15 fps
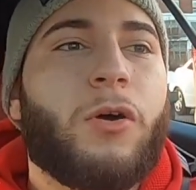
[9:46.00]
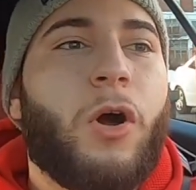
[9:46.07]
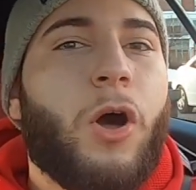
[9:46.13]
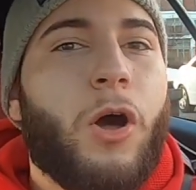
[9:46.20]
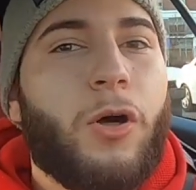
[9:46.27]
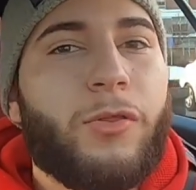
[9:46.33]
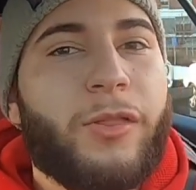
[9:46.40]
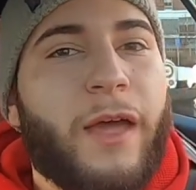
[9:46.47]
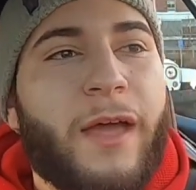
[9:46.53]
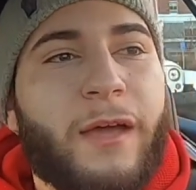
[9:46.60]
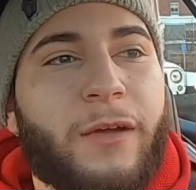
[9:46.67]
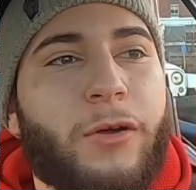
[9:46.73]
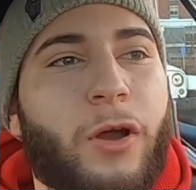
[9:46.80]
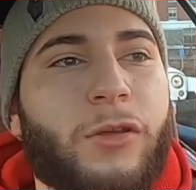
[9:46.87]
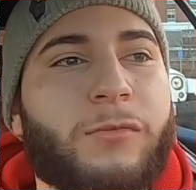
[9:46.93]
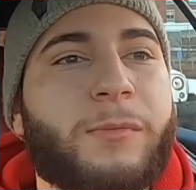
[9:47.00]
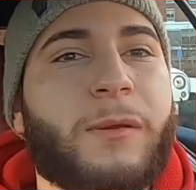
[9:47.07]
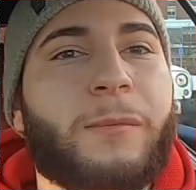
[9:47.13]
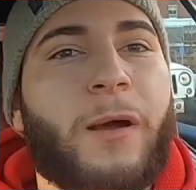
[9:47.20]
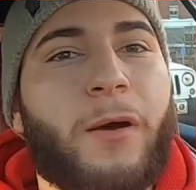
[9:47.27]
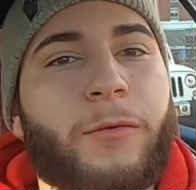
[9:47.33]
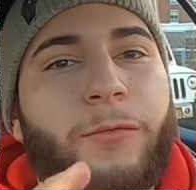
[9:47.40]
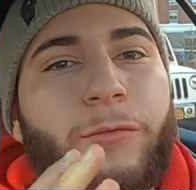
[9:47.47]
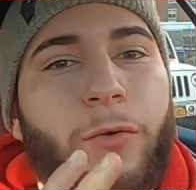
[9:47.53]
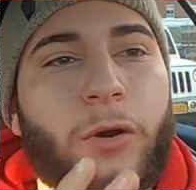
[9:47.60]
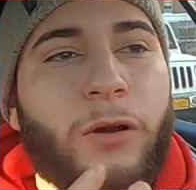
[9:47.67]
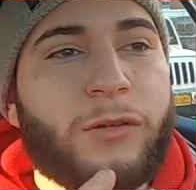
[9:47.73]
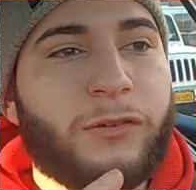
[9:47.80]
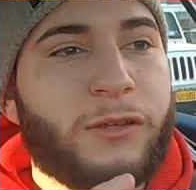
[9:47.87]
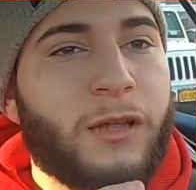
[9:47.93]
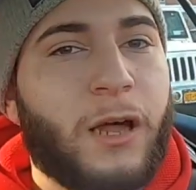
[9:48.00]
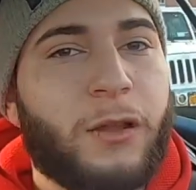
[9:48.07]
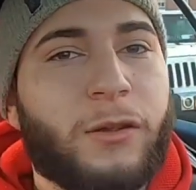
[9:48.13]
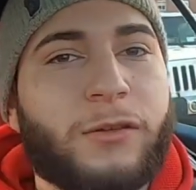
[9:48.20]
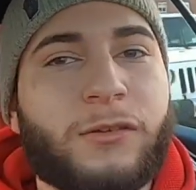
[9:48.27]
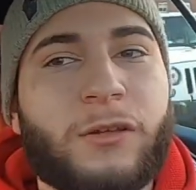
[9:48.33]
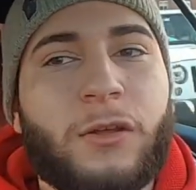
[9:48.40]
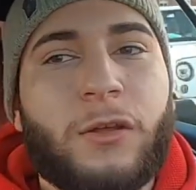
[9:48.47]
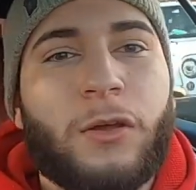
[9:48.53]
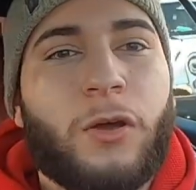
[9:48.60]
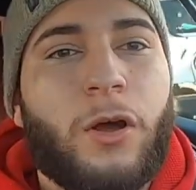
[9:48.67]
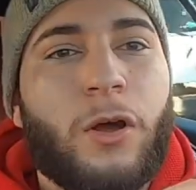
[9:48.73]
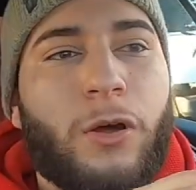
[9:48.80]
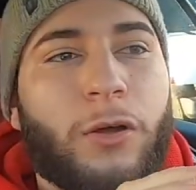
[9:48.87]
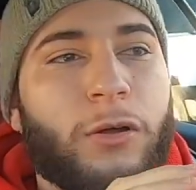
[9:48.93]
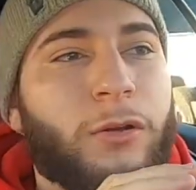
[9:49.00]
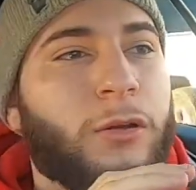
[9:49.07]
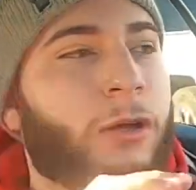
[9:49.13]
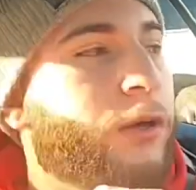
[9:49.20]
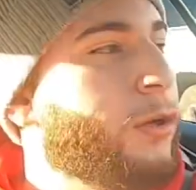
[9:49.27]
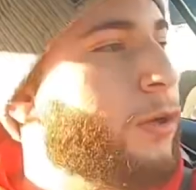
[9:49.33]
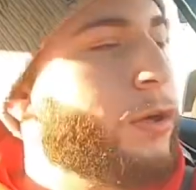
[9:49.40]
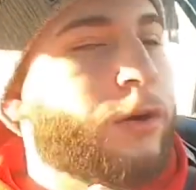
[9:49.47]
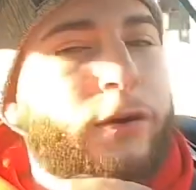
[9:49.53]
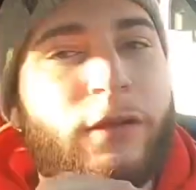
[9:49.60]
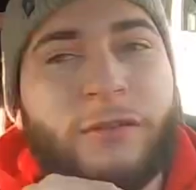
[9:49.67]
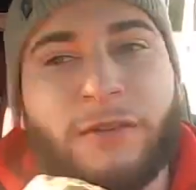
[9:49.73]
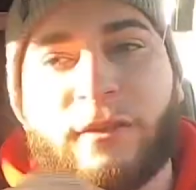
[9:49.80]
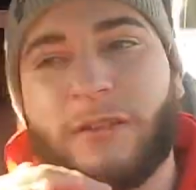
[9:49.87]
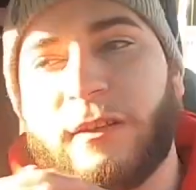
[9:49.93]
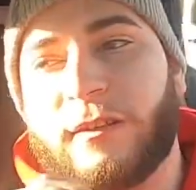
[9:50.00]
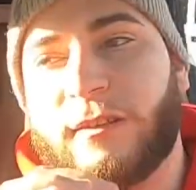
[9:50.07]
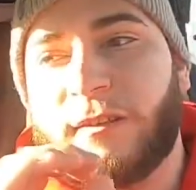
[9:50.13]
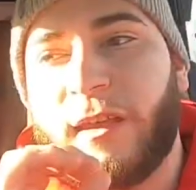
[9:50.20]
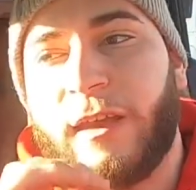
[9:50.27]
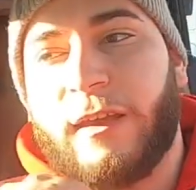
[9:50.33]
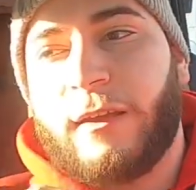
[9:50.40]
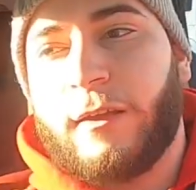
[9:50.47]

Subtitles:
all that cost me about $400 on Garagistic's site.